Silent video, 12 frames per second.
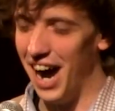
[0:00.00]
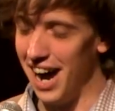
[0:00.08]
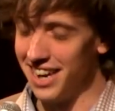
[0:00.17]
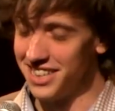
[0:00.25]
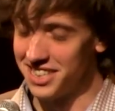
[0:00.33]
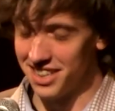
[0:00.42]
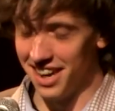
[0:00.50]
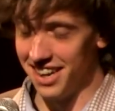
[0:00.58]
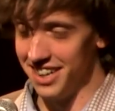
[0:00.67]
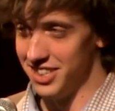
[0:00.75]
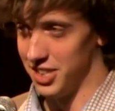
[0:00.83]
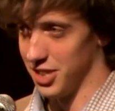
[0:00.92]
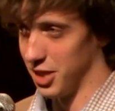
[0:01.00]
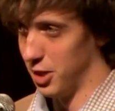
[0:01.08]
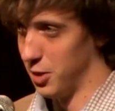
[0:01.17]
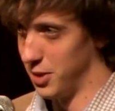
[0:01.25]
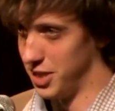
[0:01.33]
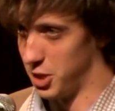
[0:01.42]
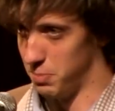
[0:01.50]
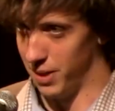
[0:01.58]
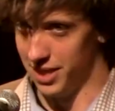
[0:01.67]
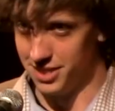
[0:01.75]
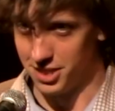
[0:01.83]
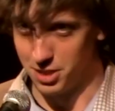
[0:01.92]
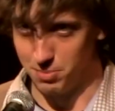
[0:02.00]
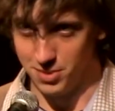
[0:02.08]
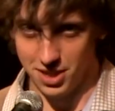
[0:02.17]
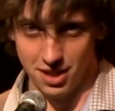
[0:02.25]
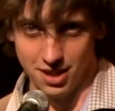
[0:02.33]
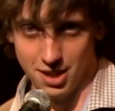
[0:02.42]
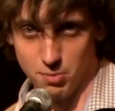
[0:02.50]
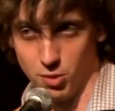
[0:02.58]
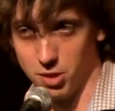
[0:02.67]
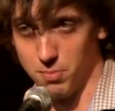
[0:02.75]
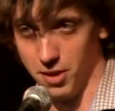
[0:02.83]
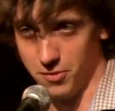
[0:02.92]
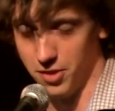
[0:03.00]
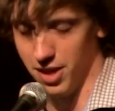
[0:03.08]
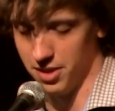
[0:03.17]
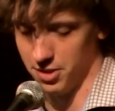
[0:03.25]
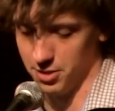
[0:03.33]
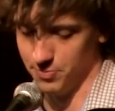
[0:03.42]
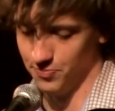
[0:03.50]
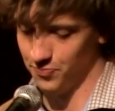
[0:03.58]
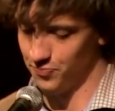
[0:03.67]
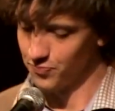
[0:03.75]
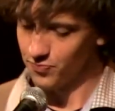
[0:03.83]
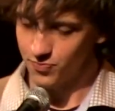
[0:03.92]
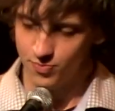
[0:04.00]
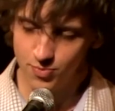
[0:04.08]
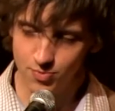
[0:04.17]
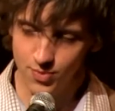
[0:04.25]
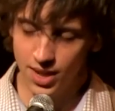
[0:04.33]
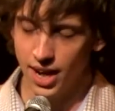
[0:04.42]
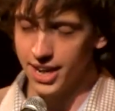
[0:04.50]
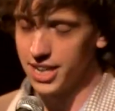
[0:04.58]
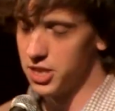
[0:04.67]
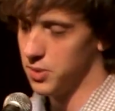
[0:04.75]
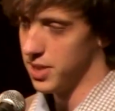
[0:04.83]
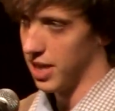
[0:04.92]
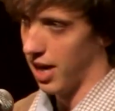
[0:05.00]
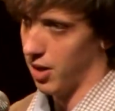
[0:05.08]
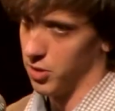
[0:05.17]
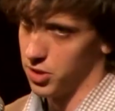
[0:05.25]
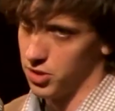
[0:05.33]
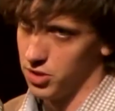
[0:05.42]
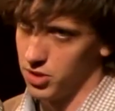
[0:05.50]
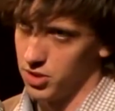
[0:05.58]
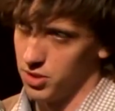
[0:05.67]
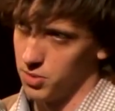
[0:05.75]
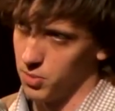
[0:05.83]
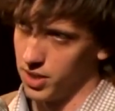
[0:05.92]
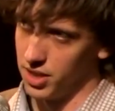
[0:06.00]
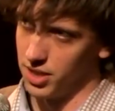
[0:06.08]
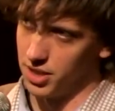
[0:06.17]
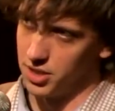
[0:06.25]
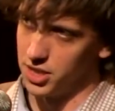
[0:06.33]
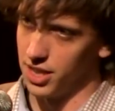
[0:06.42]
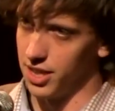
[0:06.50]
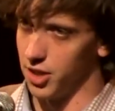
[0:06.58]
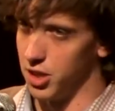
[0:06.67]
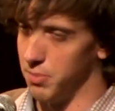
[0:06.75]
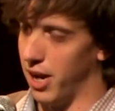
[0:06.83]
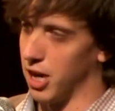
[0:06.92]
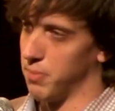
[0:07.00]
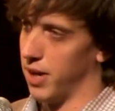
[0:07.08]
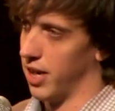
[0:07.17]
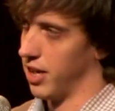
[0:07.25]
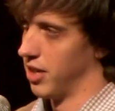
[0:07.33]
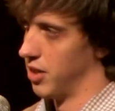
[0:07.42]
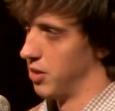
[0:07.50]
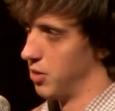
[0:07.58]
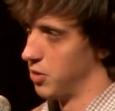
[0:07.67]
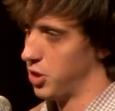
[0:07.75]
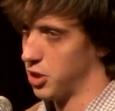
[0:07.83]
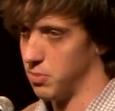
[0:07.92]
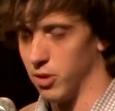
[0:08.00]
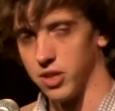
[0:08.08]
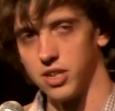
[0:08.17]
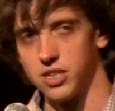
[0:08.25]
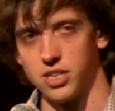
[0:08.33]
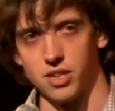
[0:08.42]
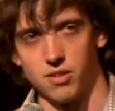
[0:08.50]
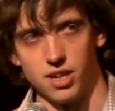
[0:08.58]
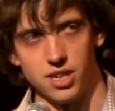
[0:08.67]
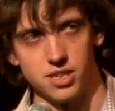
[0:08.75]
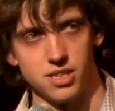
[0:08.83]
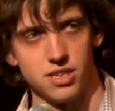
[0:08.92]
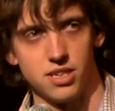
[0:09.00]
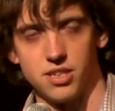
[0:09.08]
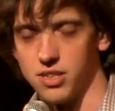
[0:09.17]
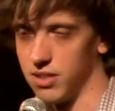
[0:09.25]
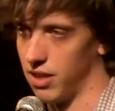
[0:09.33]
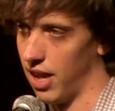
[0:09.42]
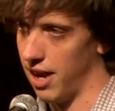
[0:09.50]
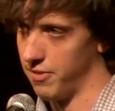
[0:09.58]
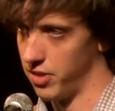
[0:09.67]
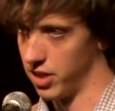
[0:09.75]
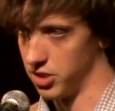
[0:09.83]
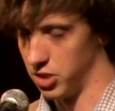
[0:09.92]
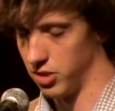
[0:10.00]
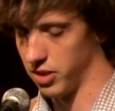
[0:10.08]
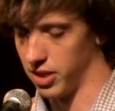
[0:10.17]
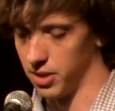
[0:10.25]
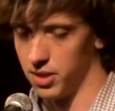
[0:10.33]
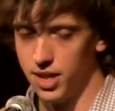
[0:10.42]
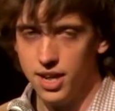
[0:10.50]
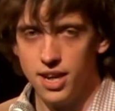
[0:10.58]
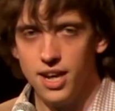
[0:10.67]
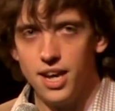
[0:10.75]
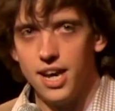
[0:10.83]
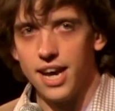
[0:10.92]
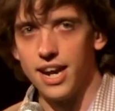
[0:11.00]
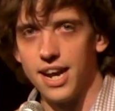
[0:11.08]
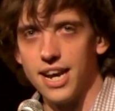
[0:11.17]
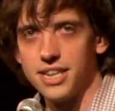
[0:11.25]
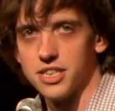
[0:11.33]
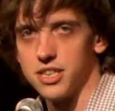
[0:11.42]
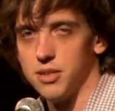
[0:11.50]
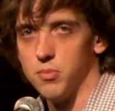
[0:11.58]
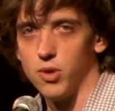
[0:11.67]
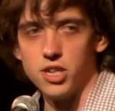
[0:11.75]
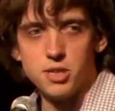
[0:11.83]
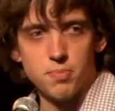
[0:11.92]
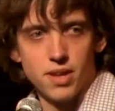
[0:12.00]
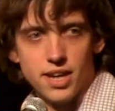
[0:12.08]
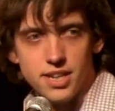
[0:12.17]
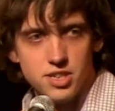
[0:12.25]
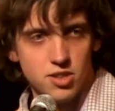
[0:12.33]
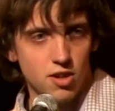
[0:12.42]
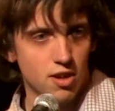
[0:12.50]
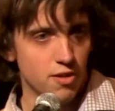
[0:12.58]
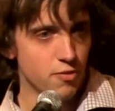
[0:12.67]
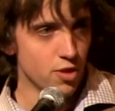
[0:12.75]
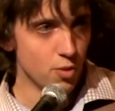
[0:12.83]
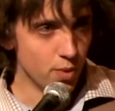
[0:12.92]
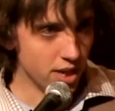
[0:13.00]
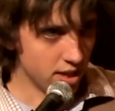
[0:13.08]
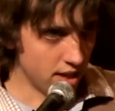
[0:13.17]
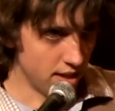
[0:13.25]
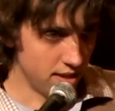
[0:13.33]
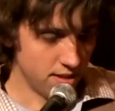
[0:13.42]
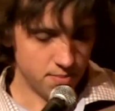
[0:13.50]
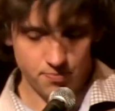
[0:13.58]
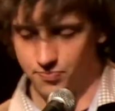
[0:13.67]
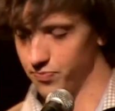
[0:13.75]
I decided to go and spend some time with my father. I get to his house, we're sitting on the back patio, smoking cigarettes, laughing, joking, and I ask him what his plans are for the weekend.